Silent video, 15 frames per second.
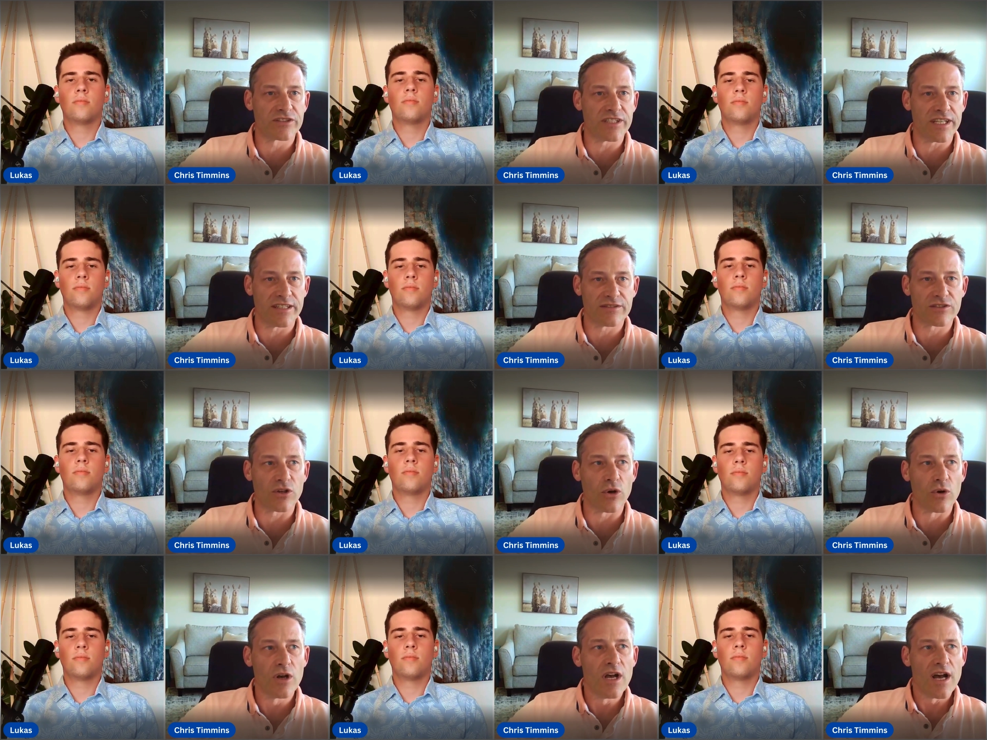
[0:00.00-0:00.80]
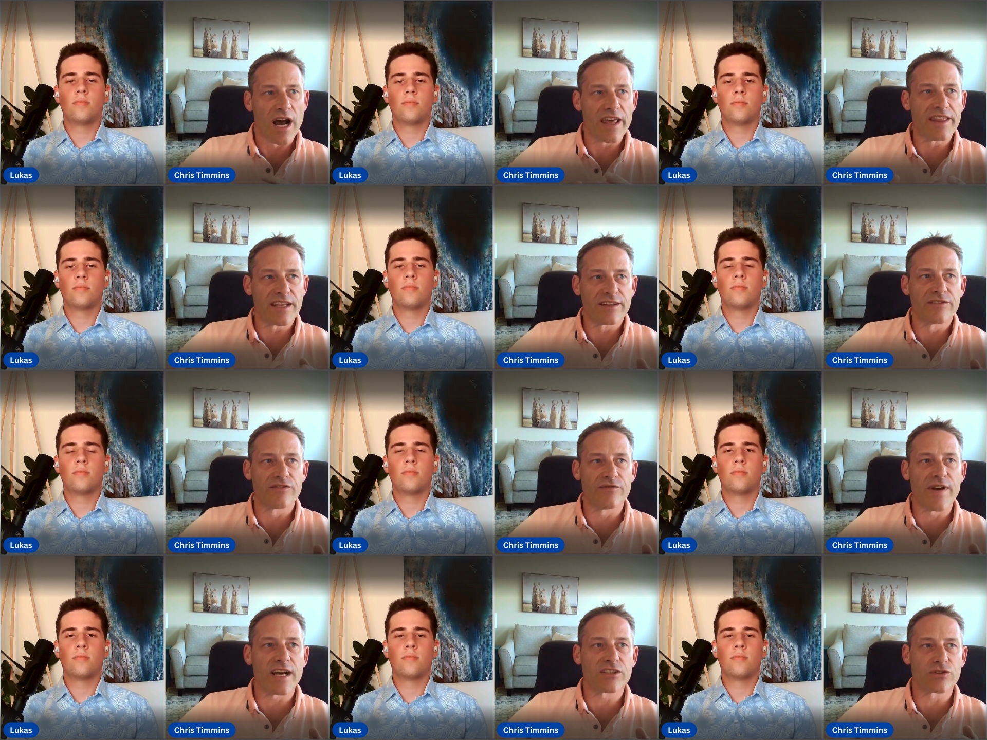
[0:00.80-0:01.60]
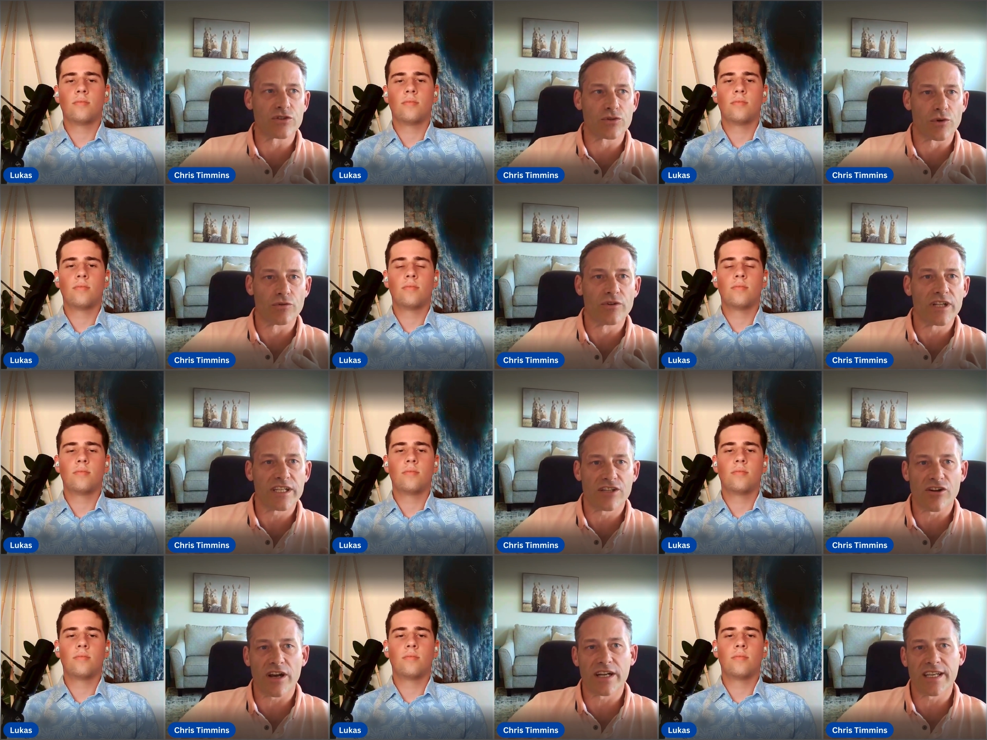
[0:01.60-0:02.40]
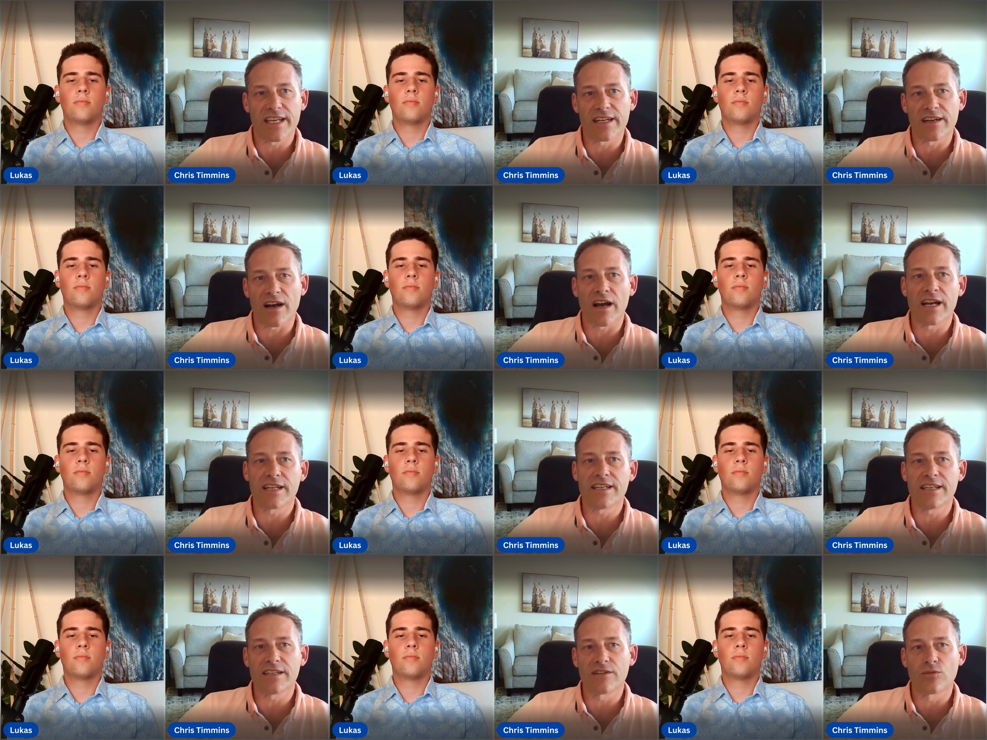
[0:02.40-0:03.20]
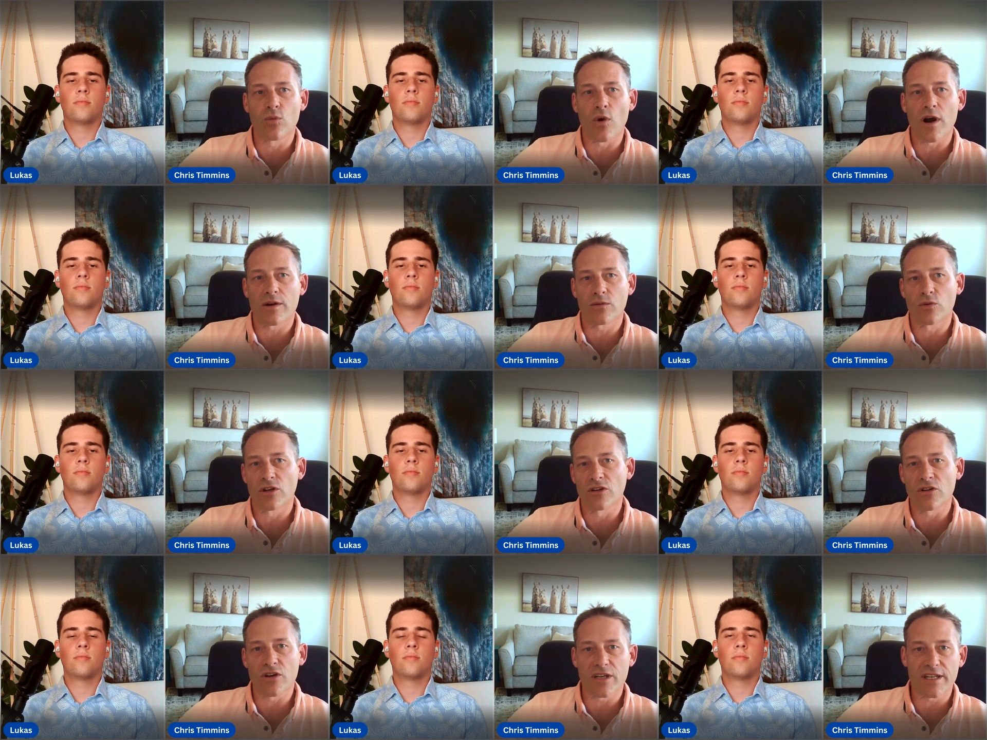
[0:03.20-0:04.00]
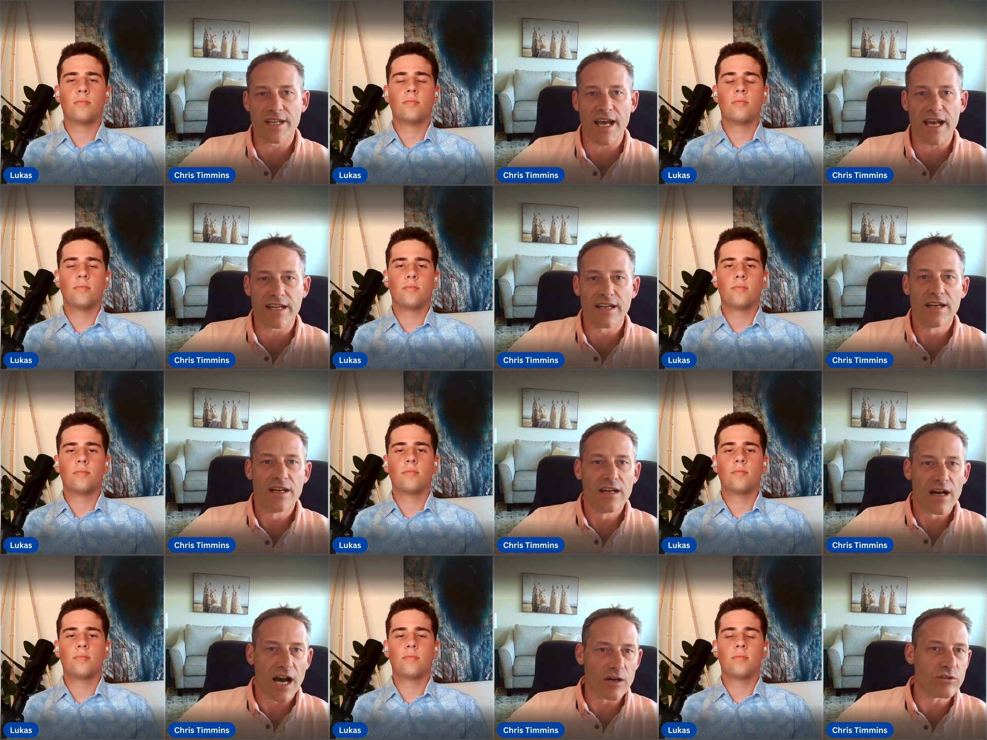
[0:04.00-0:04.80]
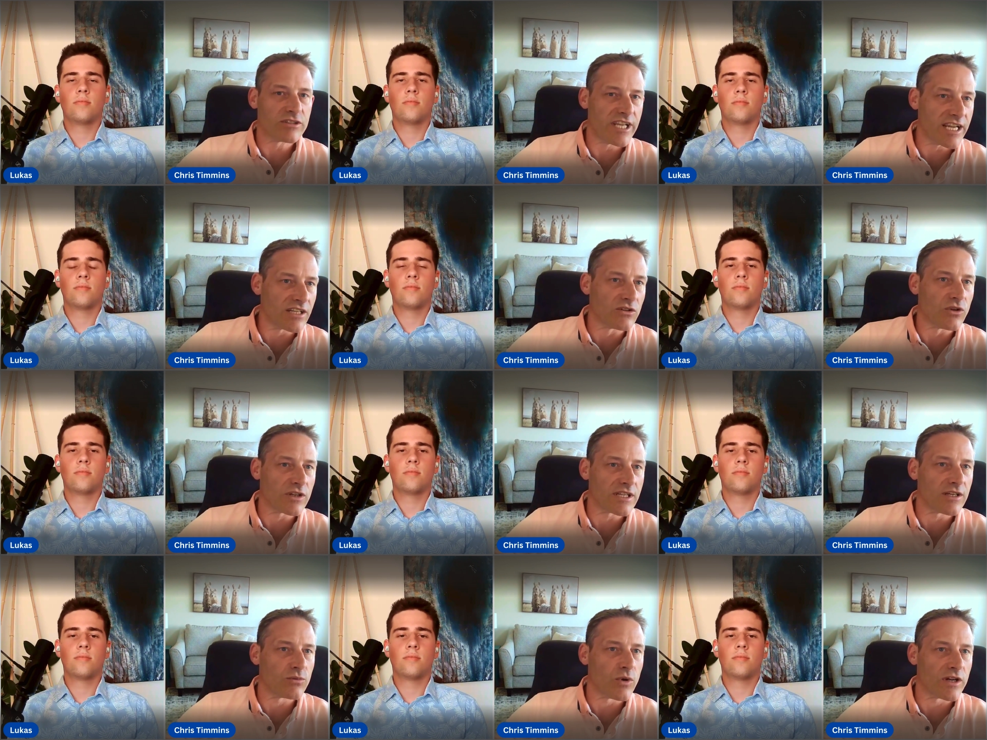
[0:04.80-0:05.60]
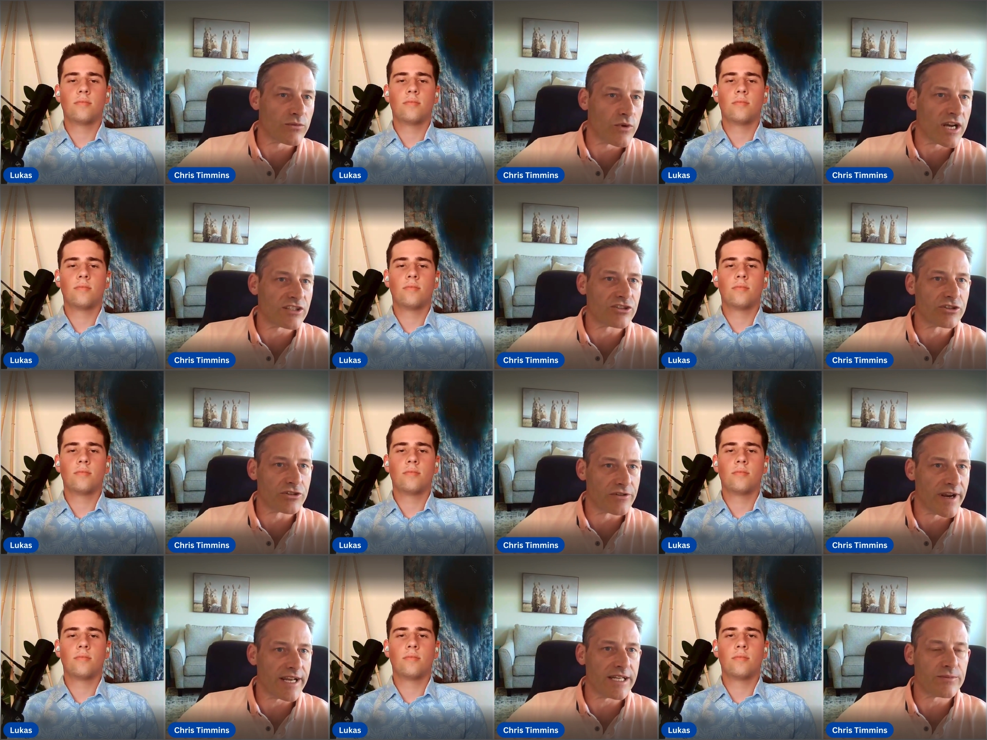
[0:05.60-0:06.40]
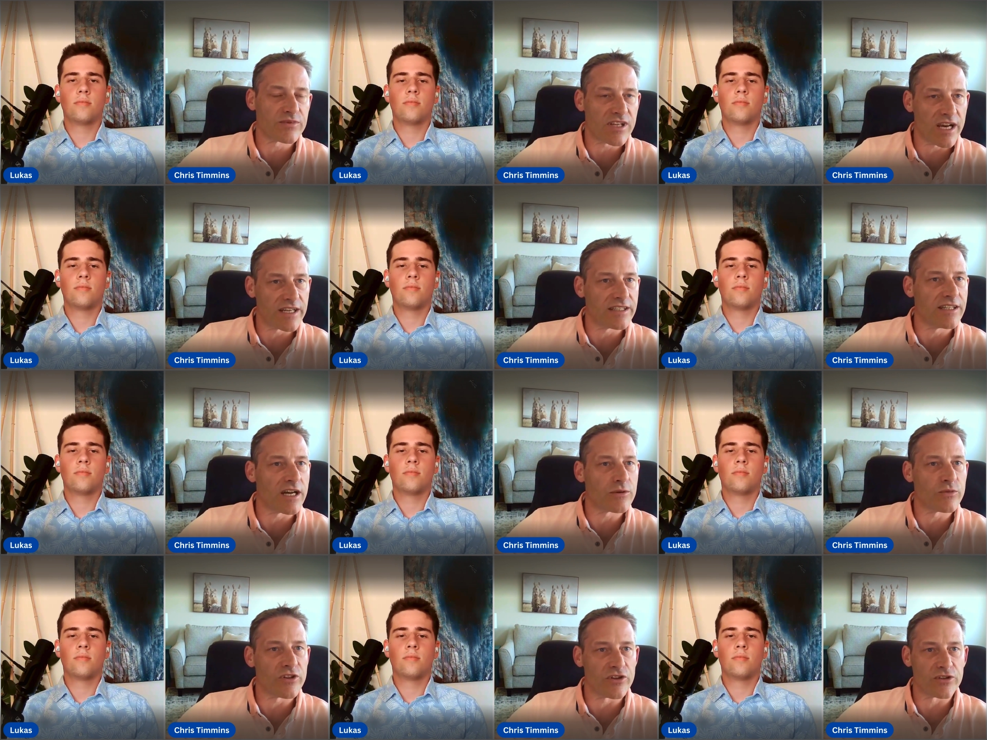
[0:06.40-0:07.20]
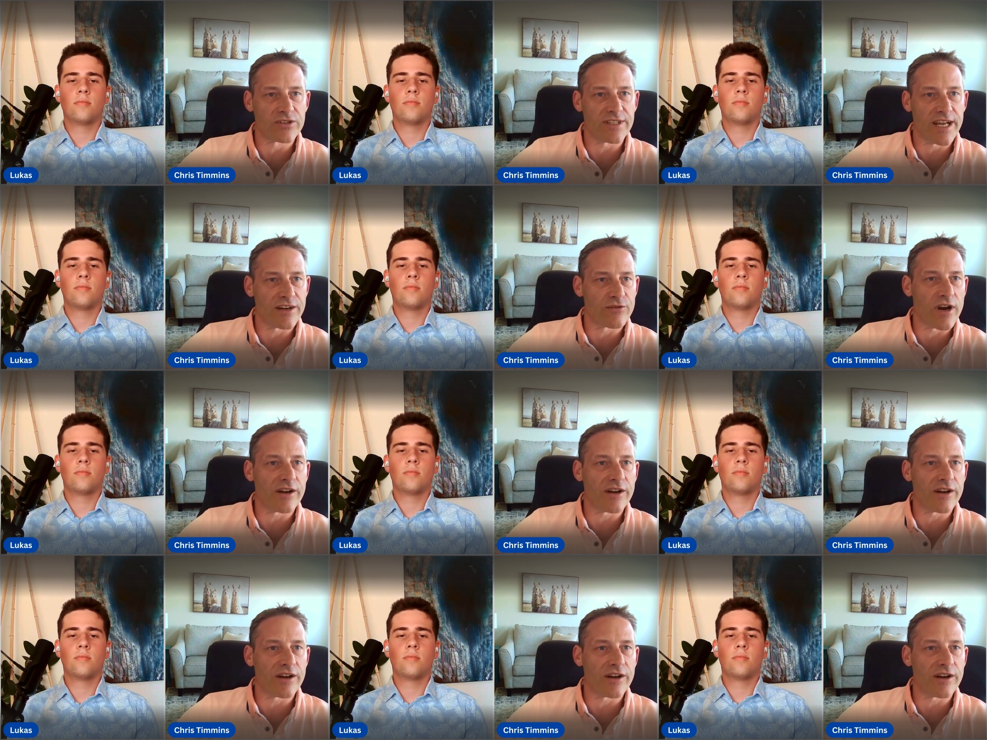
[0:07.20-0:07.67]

Speaker 1: seeing. So I think if investors were really trying to get an idea of what we're looking at, I would take a look at what Western Uranium's kind of done with their San